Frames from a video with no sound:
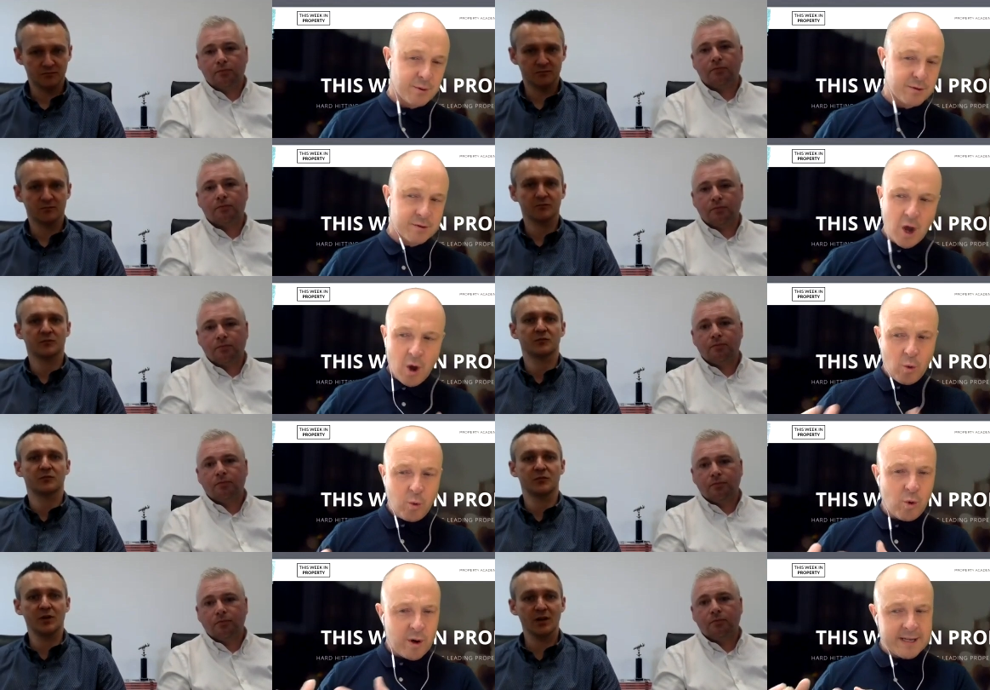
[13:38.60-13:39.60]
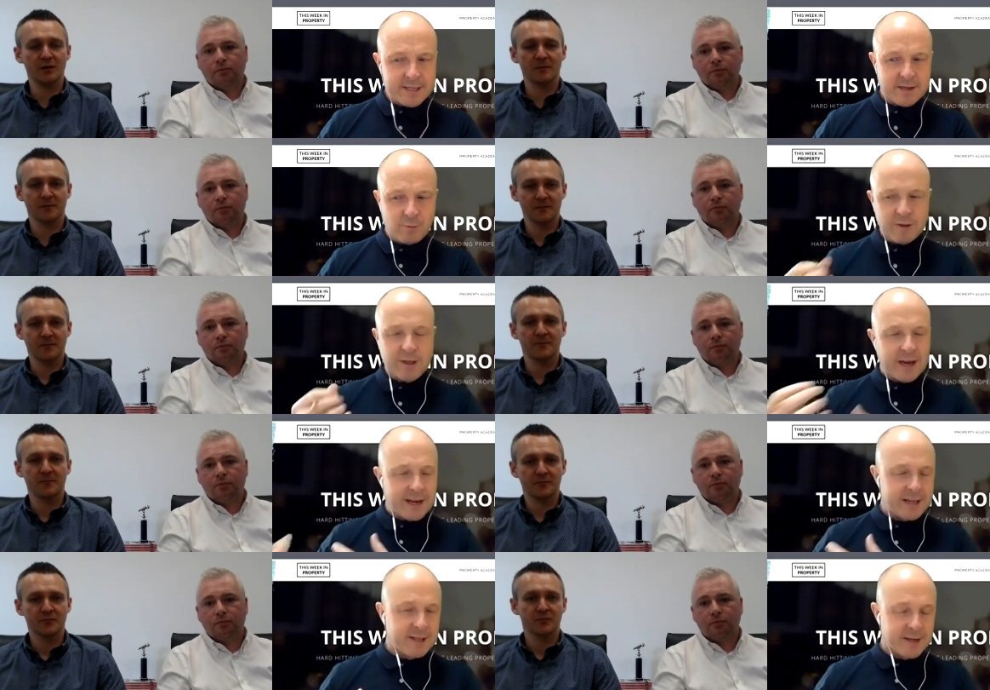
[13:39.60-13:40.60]
Speaker 1: products. What is it? What
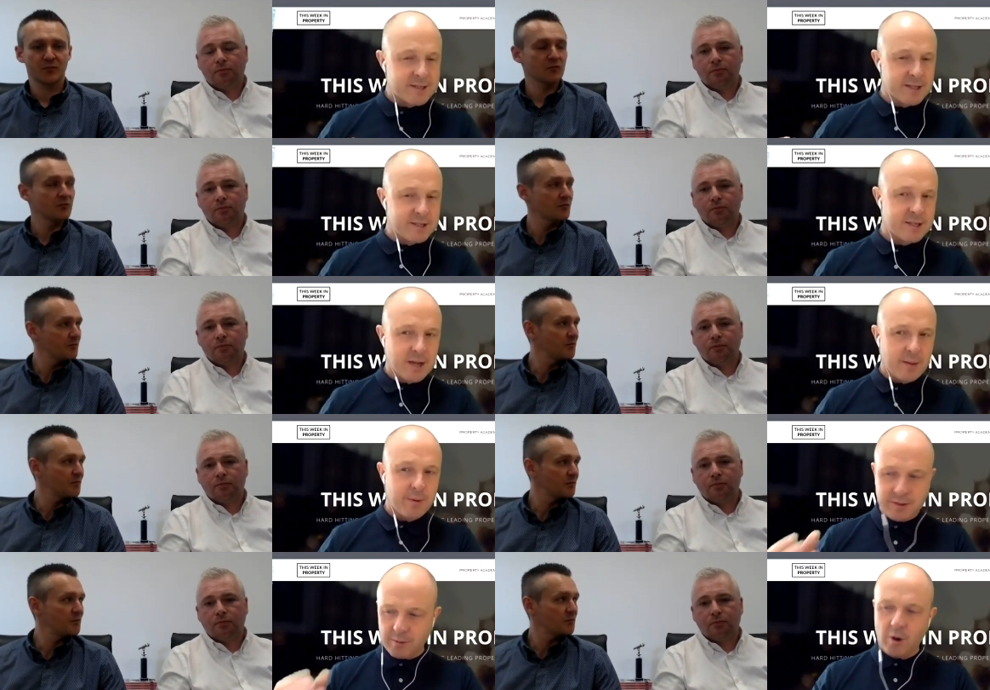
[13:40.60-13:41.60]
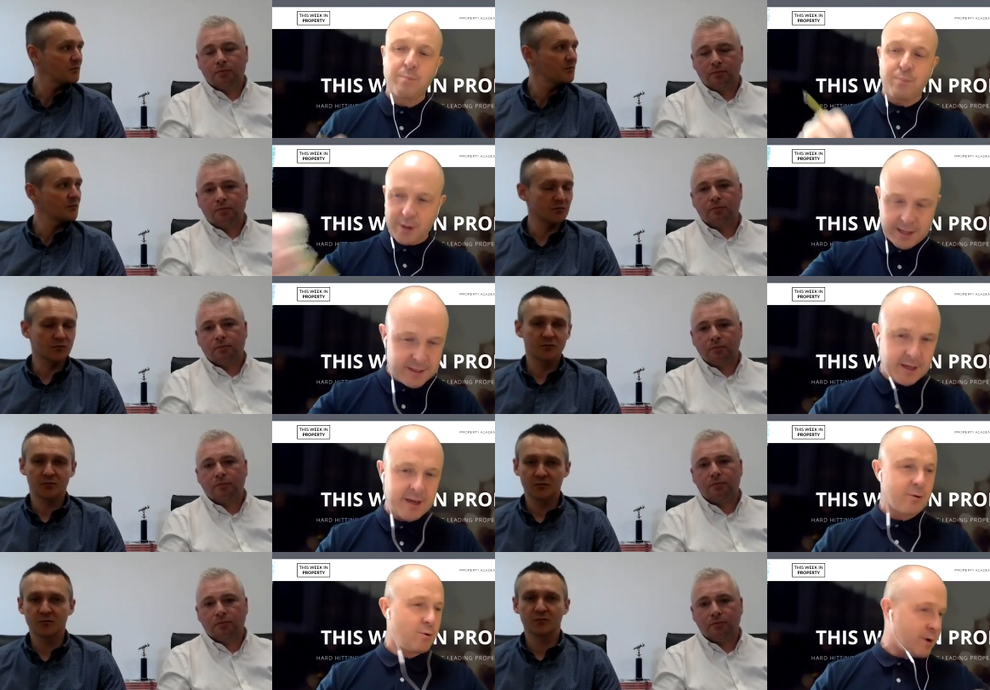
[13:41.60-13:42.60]
characteristics is it about it? Or put it in
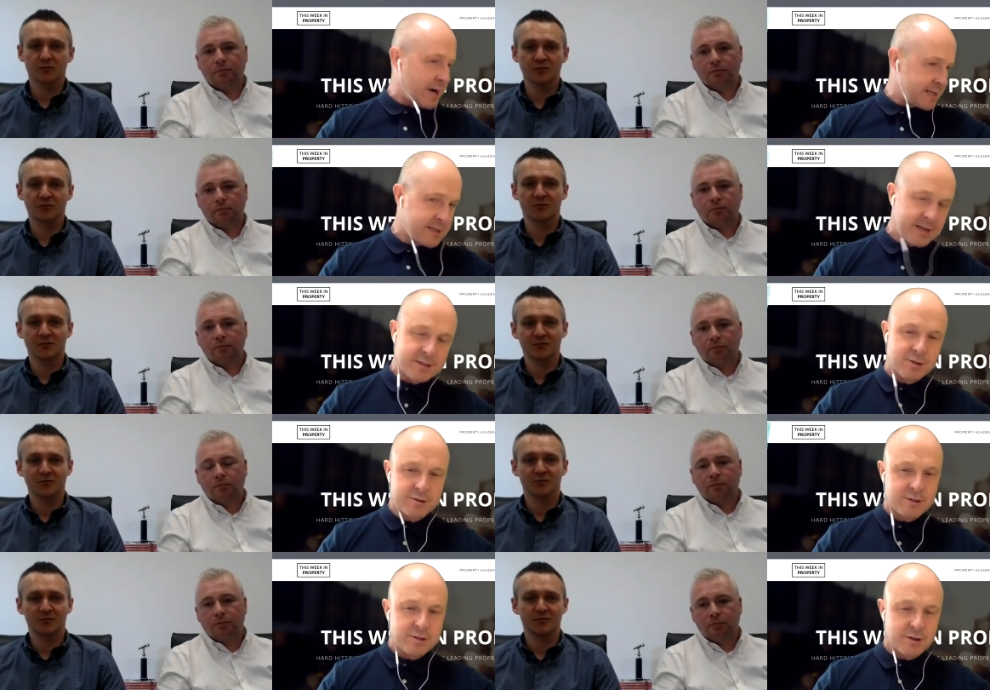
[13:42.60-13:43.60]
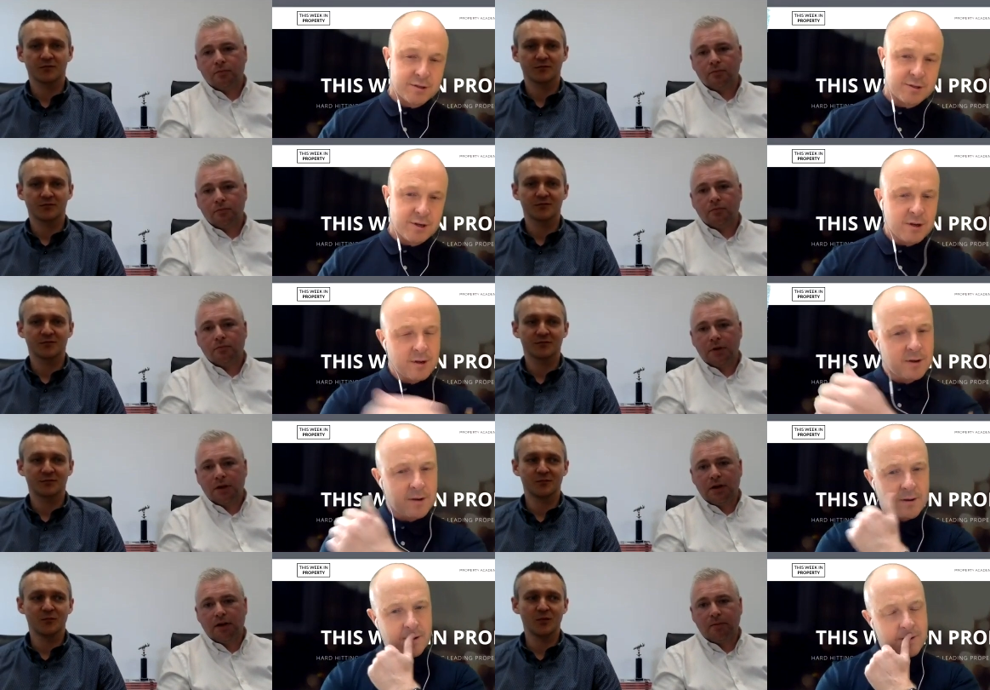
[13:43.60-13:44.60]
there or add it in such and such?
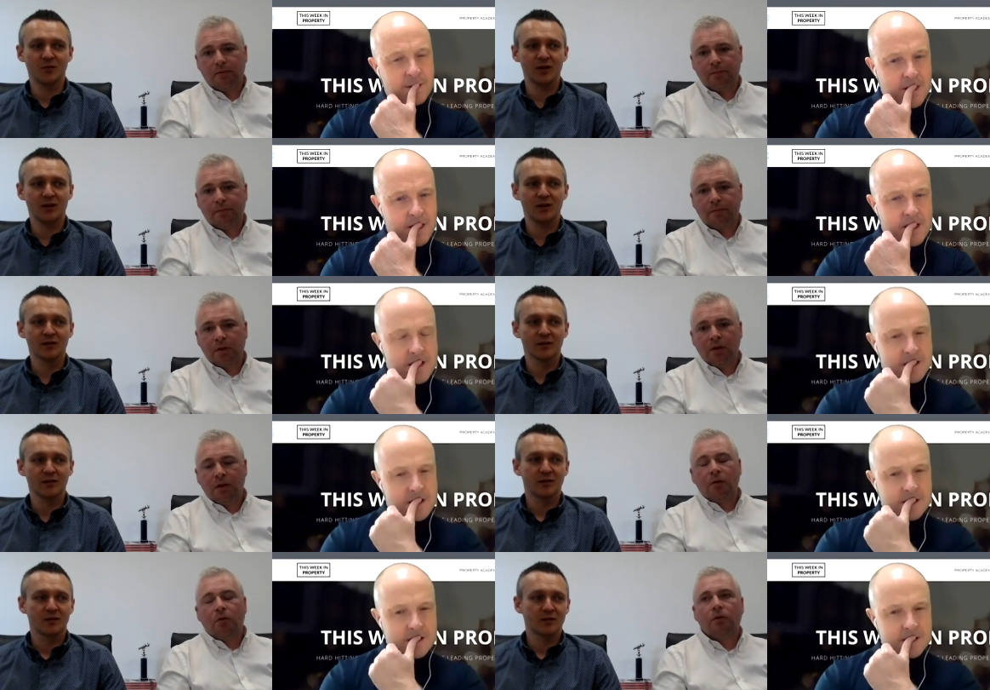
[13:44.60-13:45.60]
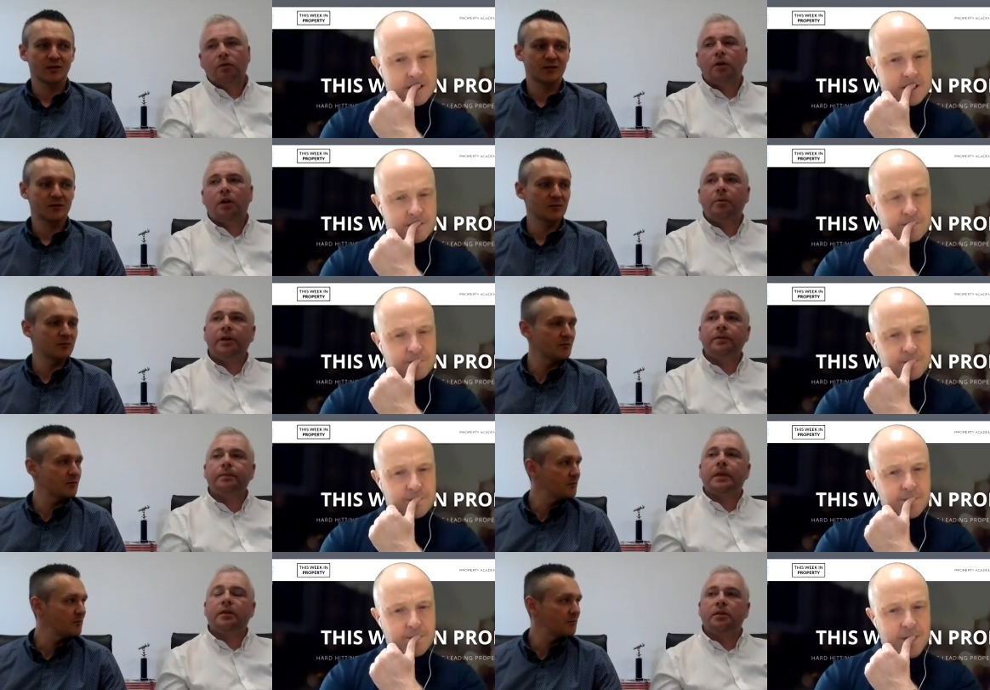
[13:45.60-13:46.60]
Speaker 2: Yeah, yeah. Well, I mean,
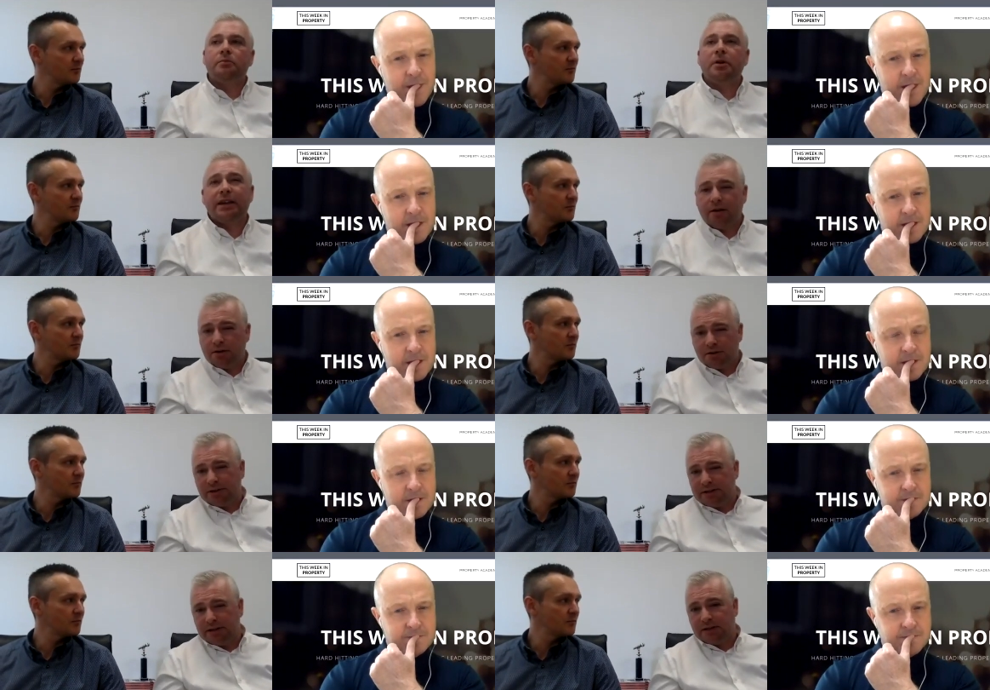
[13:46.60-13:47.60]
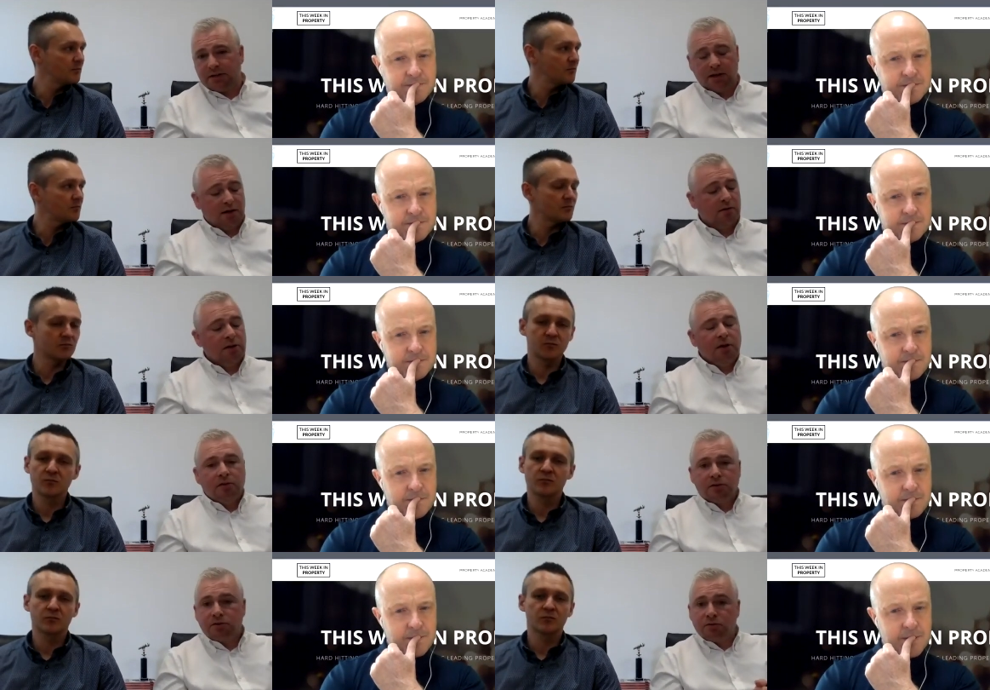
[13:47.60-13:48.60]
the, the main characteristics are
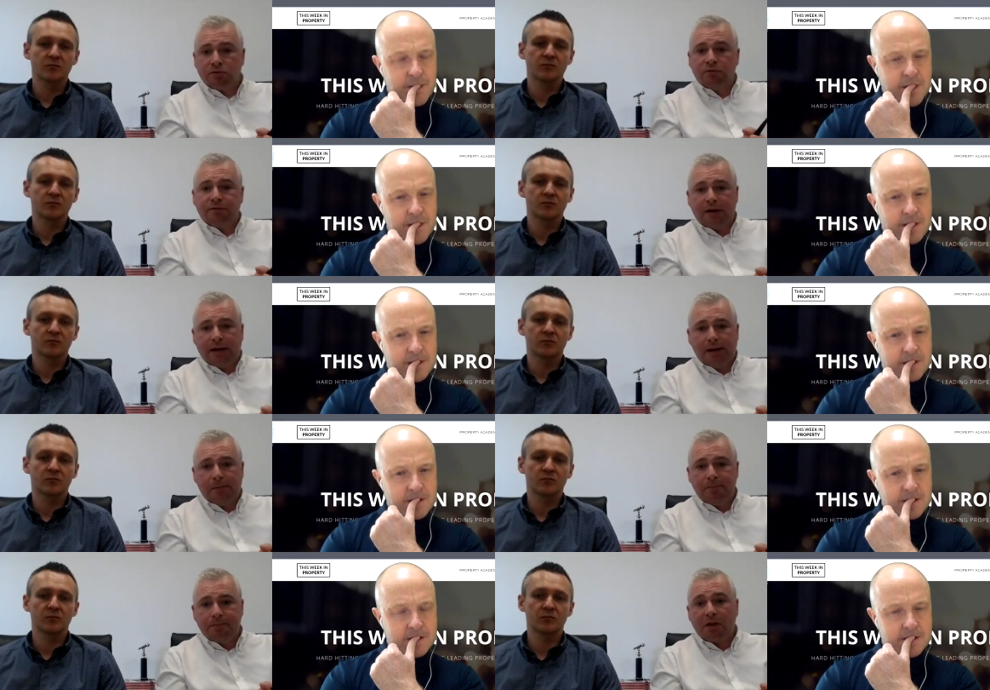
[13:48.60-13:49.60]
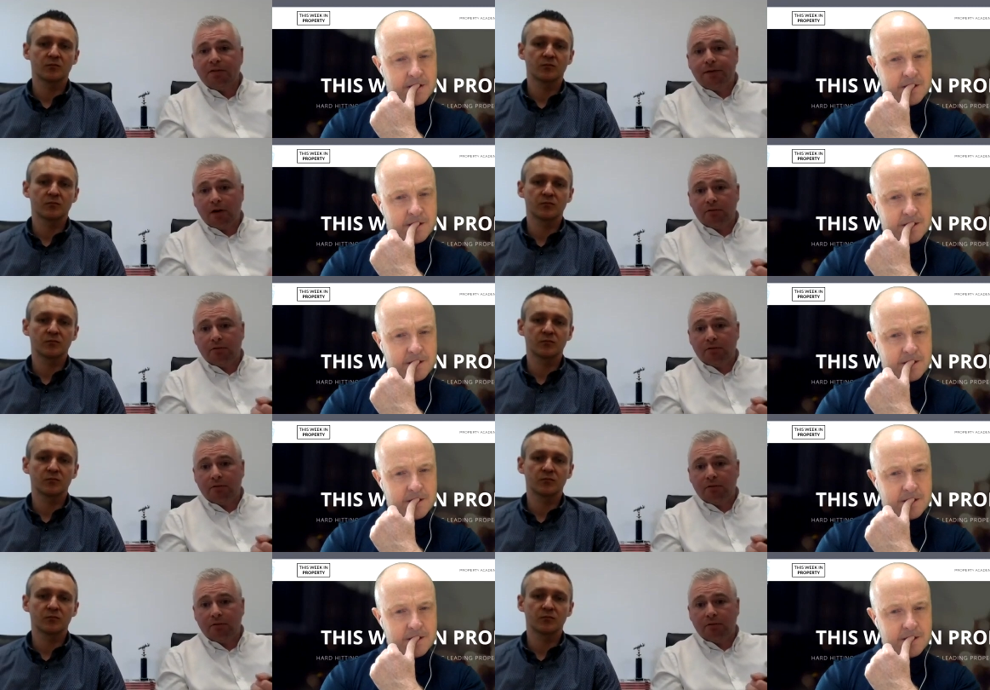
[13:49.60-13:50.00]
sort of um, fire